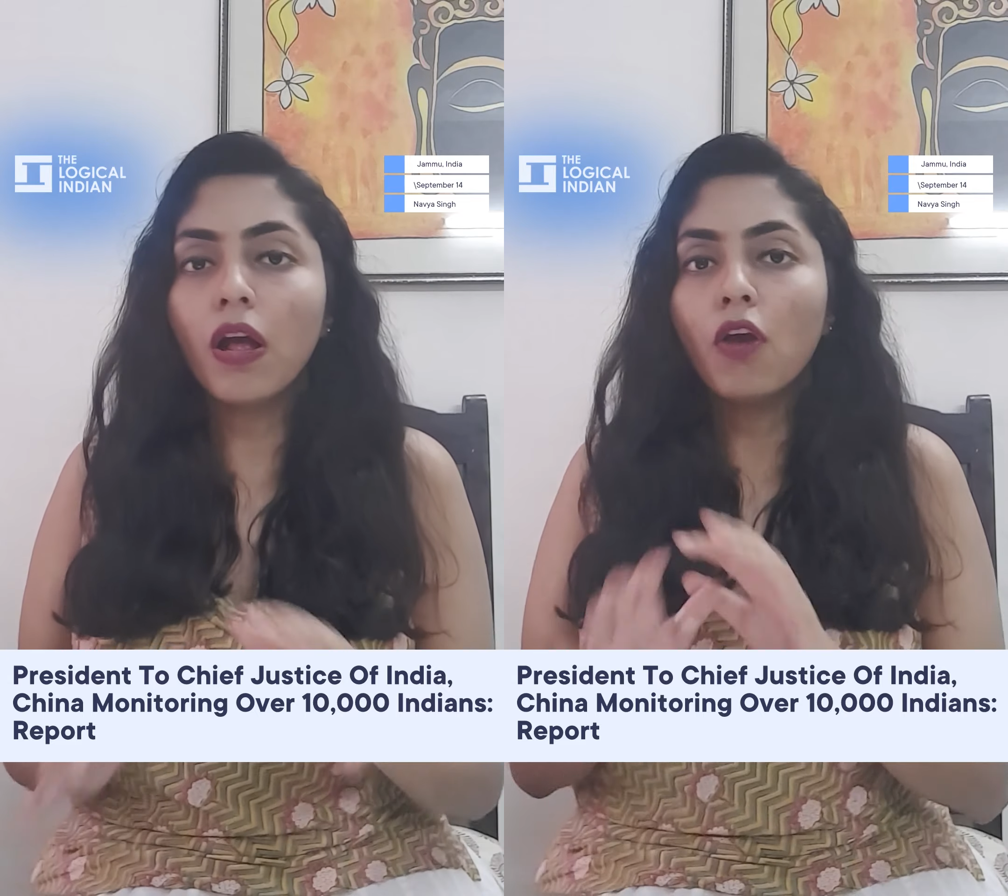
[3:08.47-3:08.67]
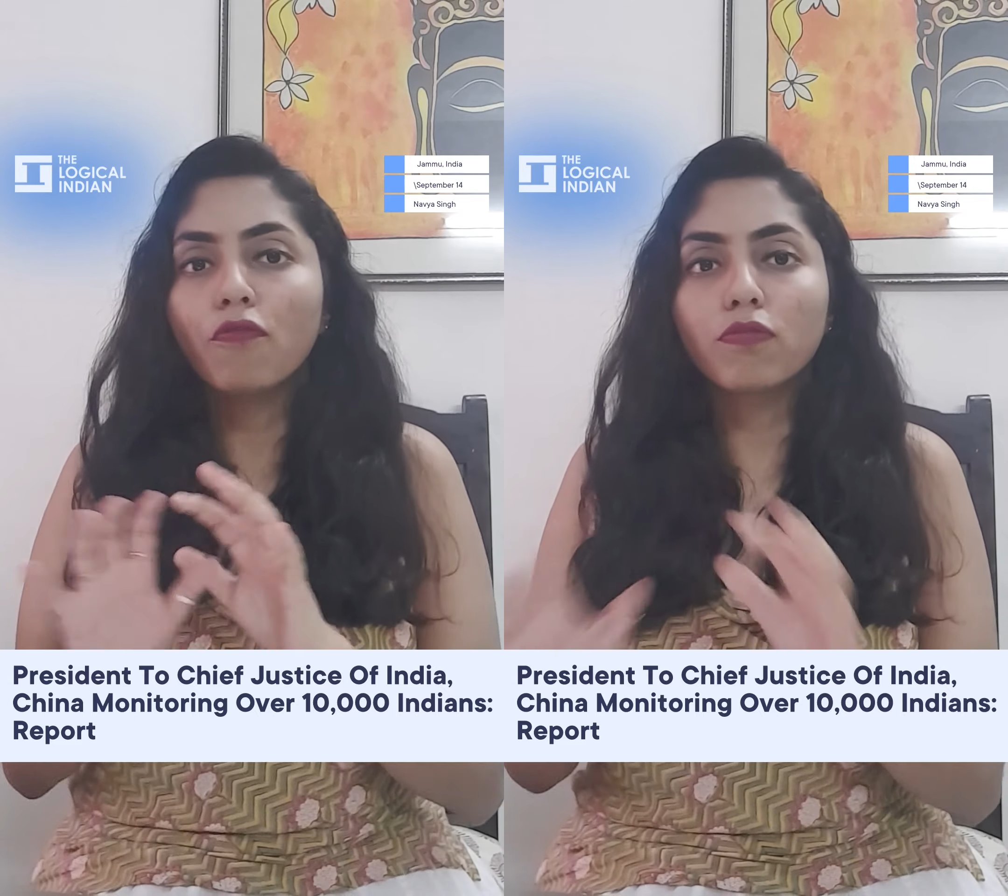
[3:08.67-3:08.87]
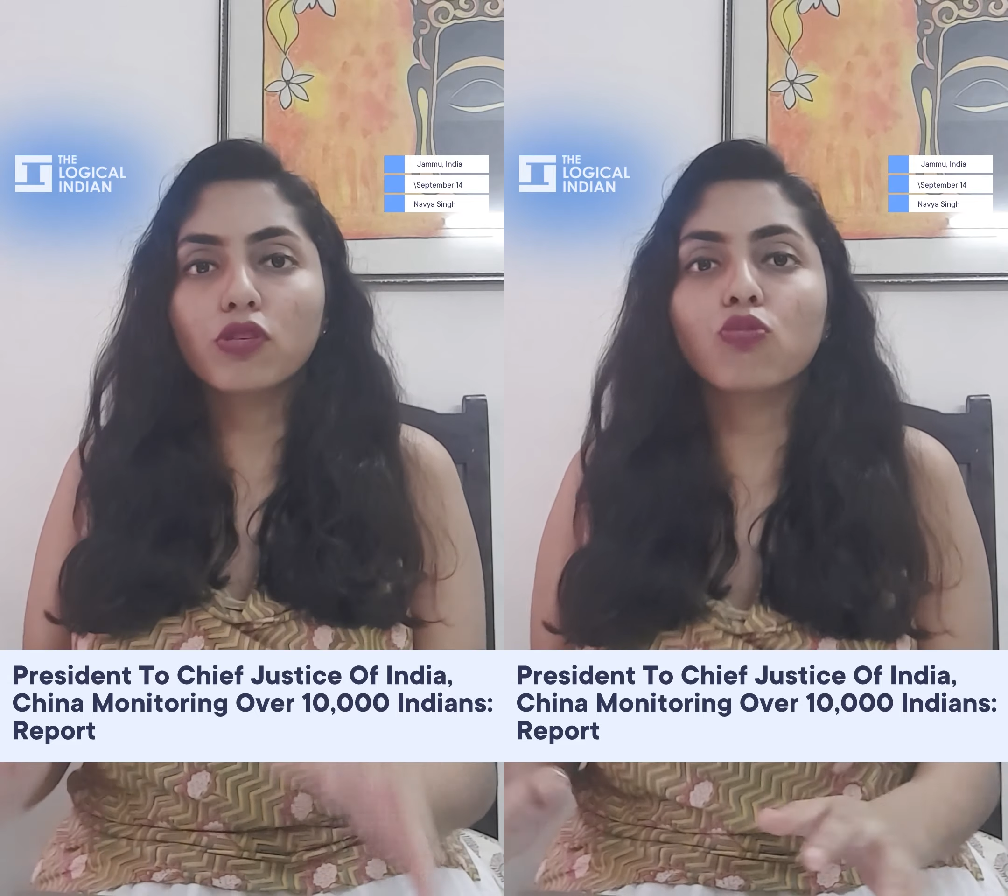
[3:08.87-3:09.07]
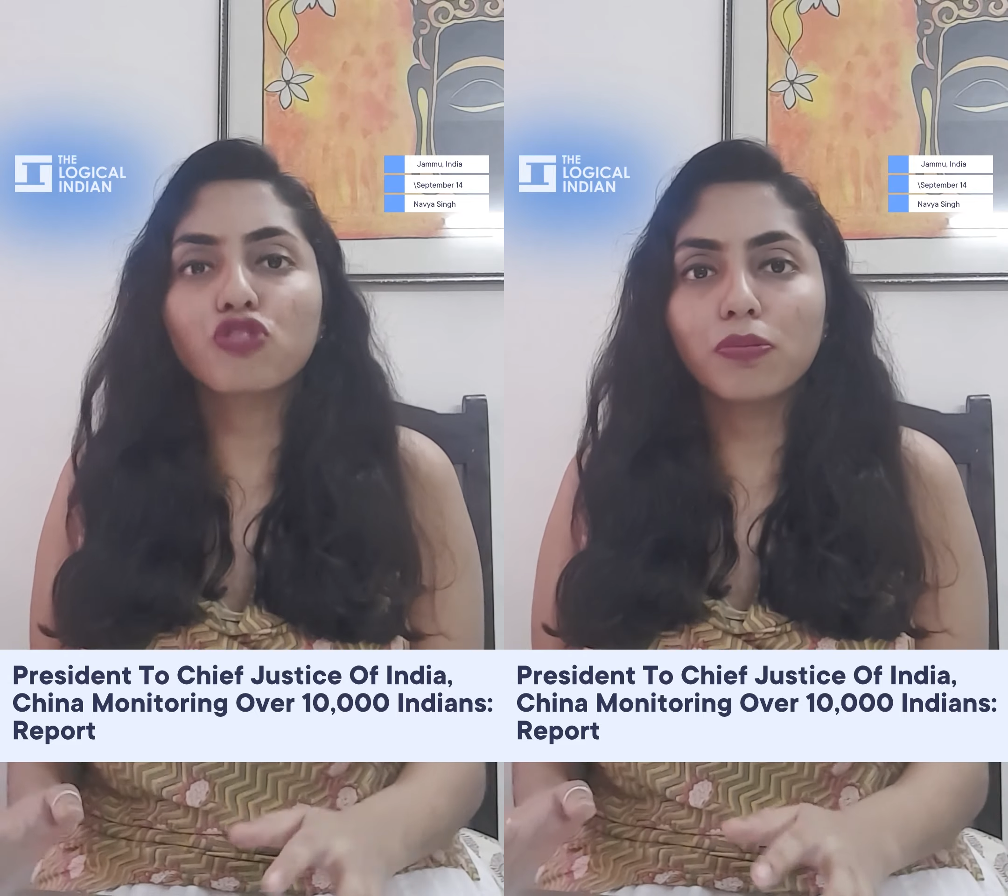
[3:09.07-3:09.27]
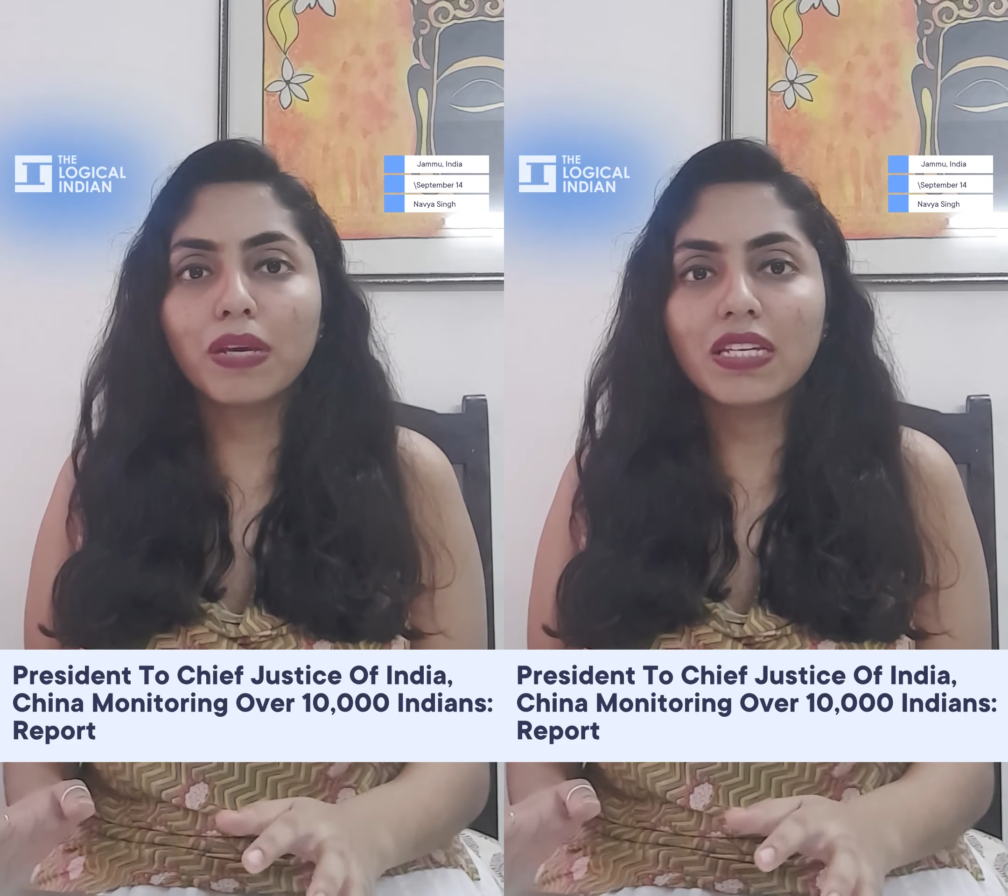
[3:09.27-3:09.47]
from
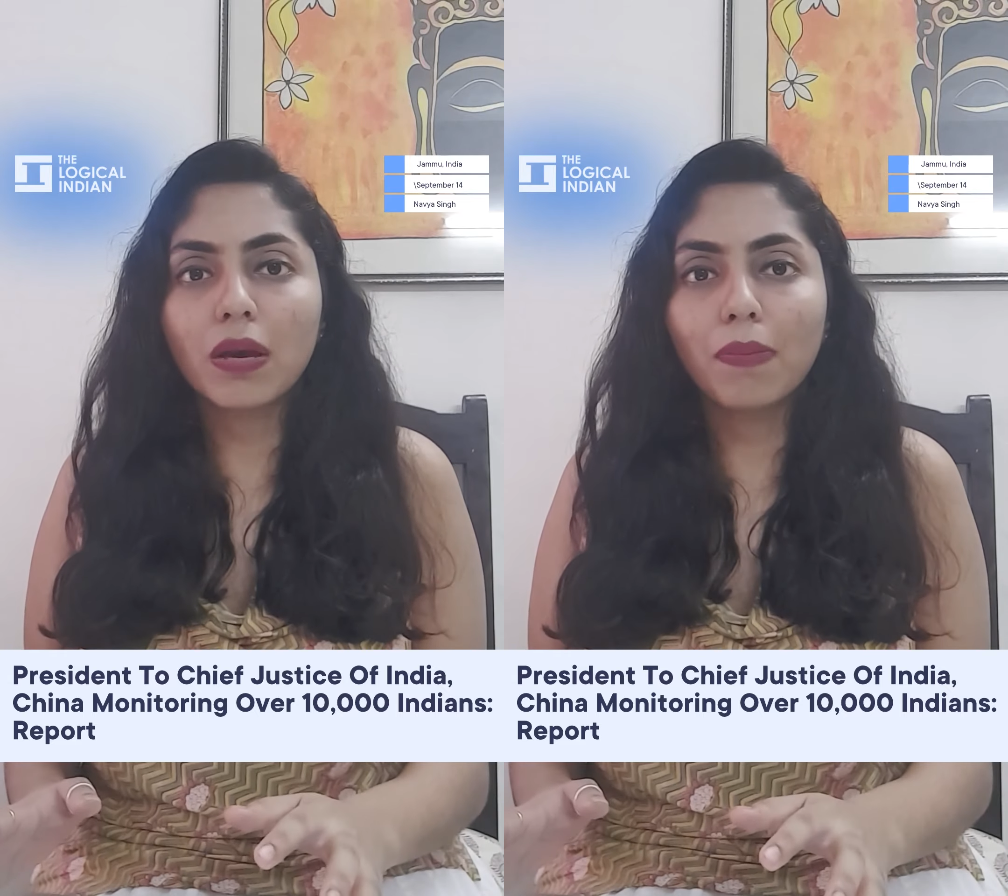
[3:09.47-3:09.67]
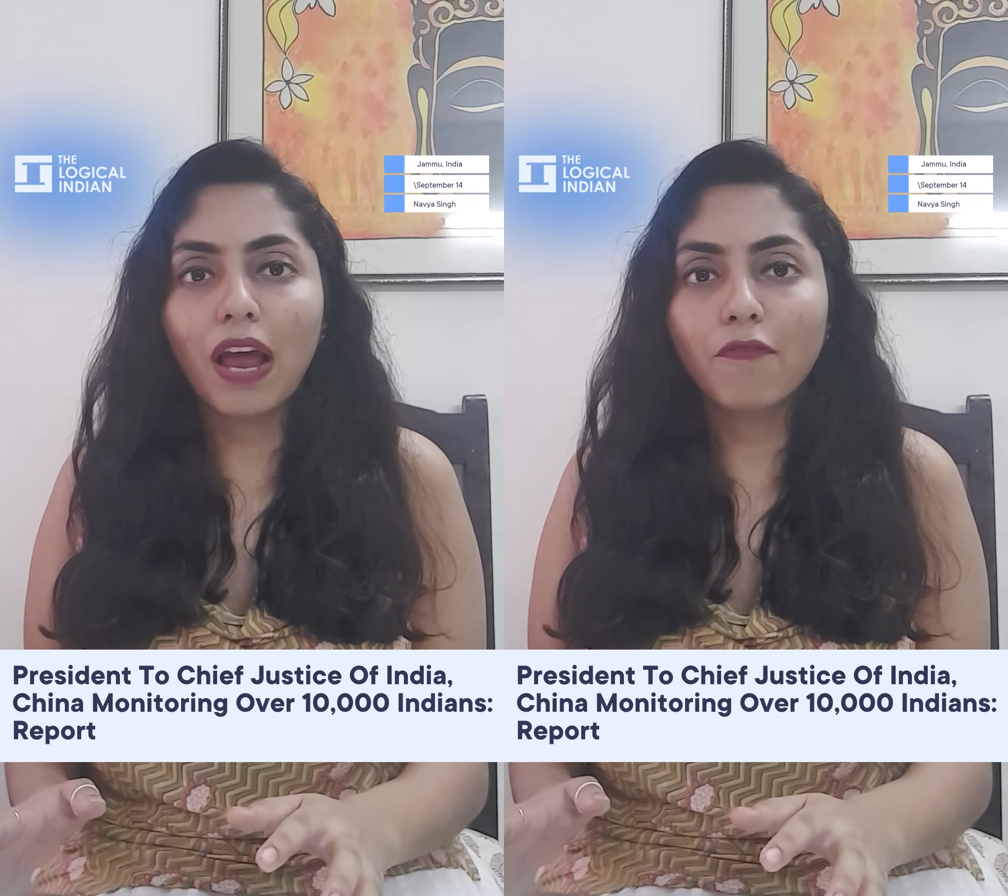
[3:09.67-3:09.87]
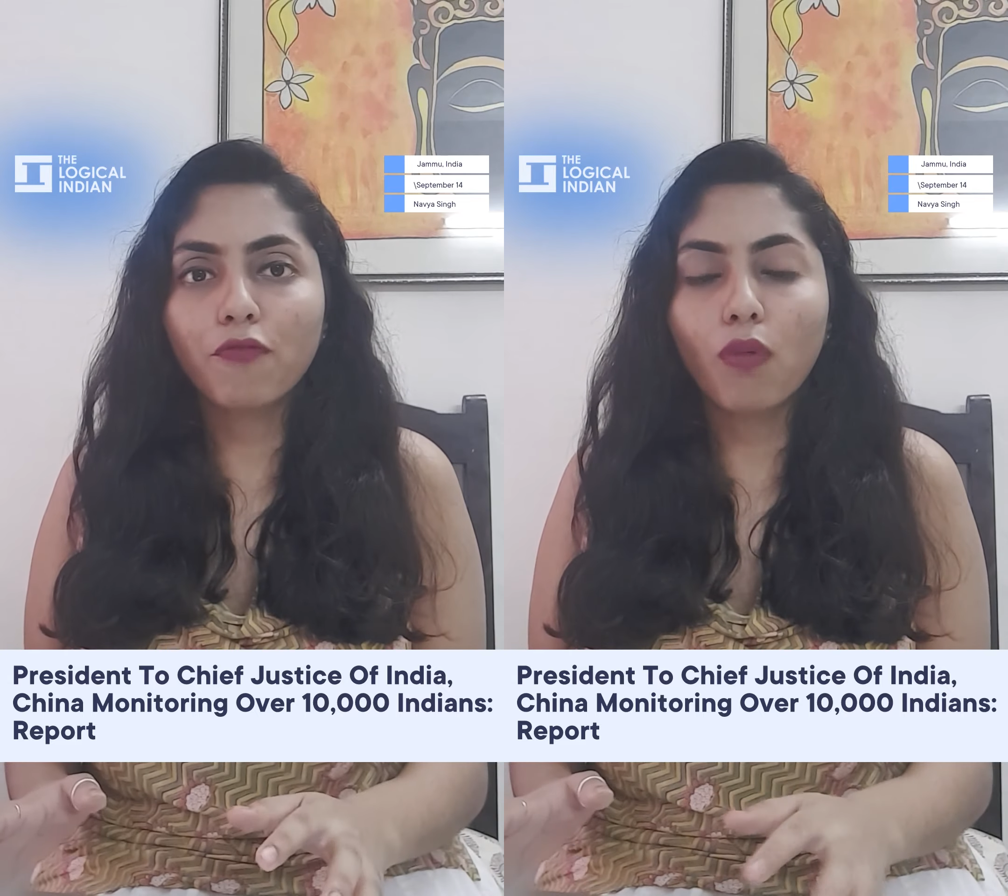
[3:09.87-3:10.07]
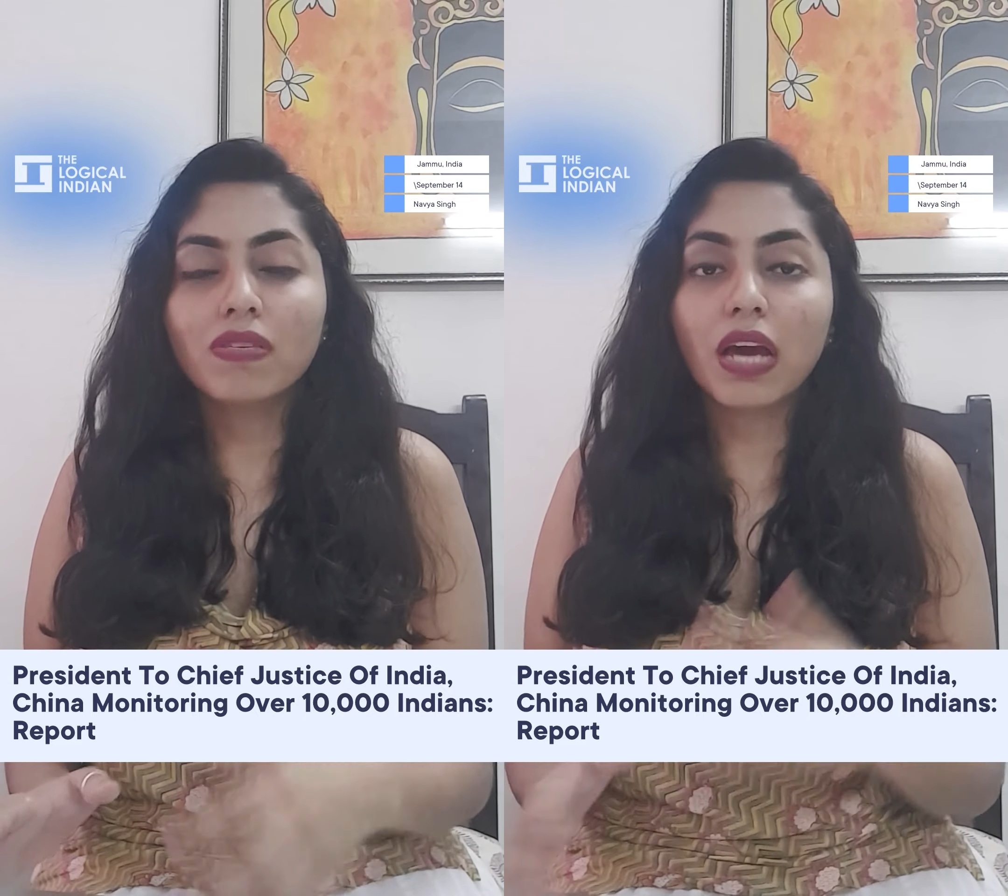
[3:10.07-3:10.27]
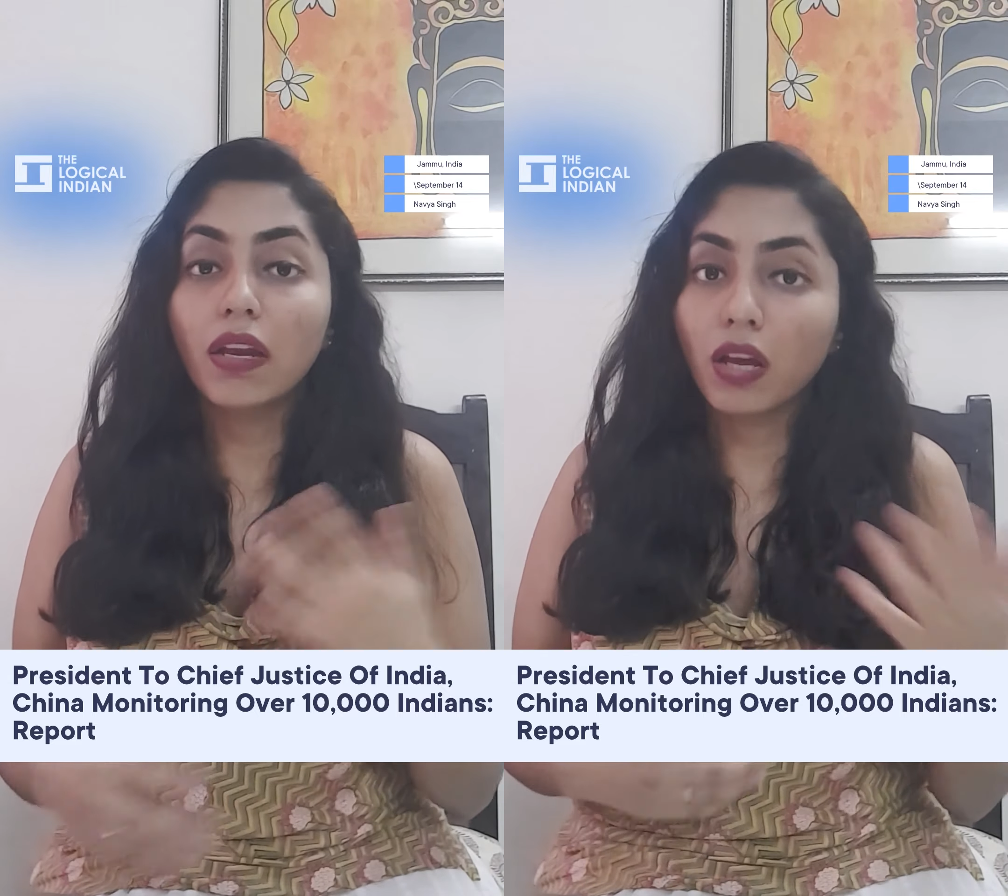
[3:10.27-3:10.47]
social media platforms
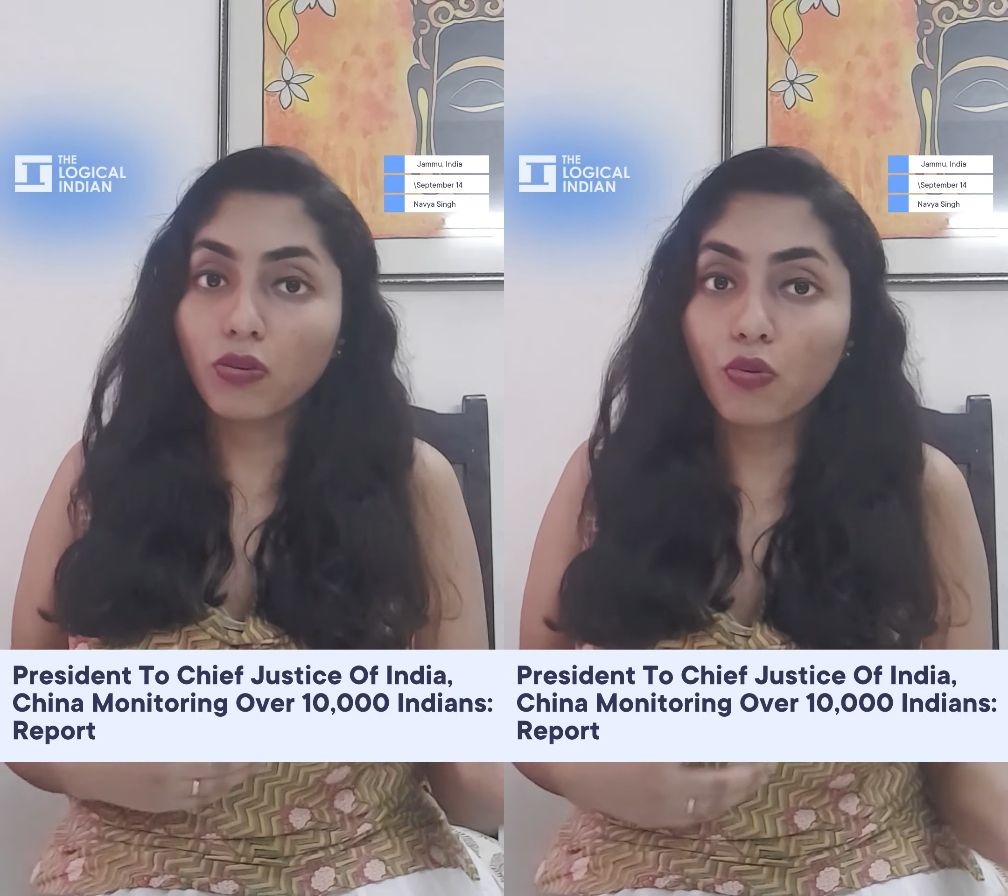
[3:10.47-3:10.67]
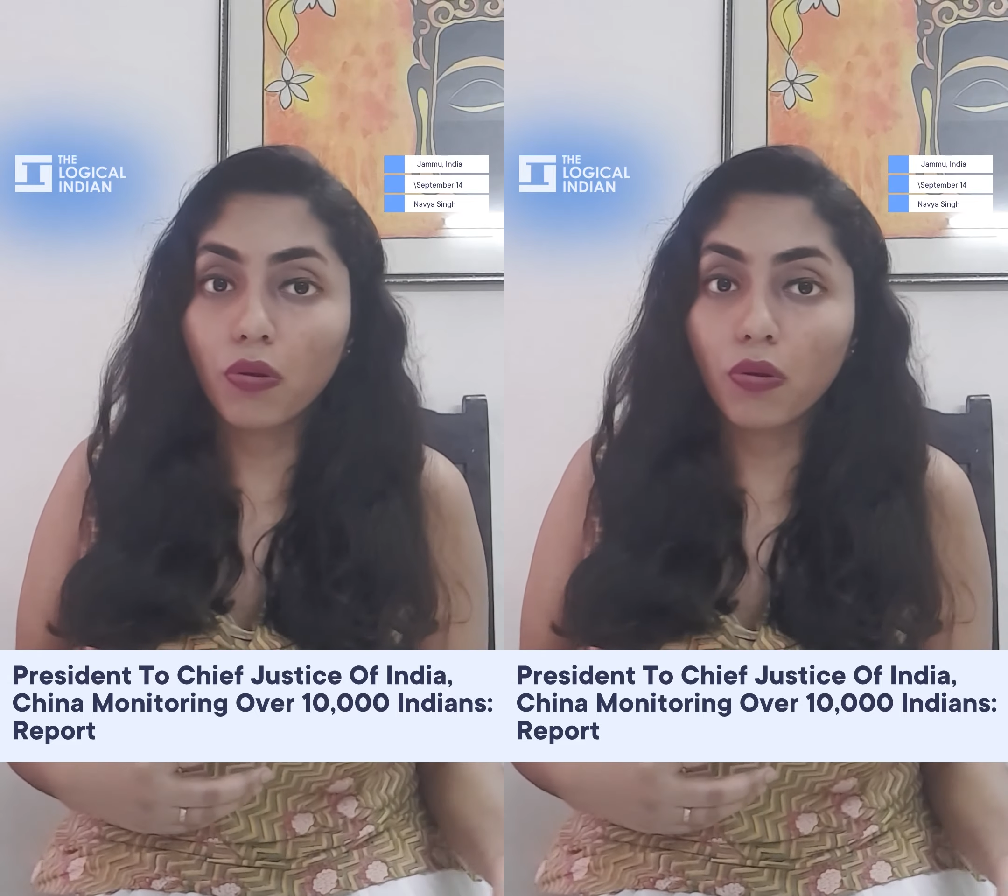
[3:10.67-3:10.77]
and other